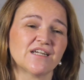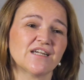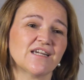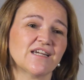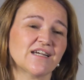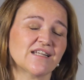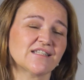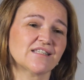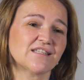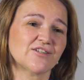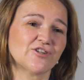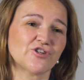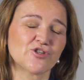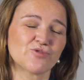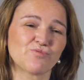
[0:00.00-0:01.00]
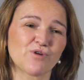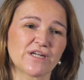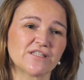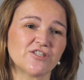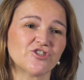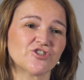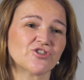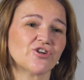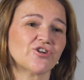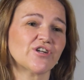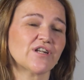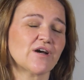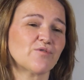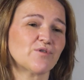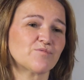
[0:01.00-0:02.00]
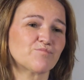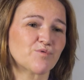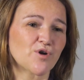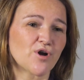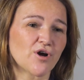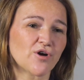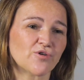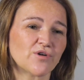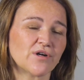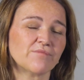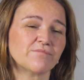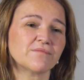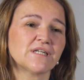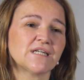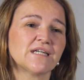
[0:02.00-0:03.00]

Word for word: and the nurse practitioner in our program.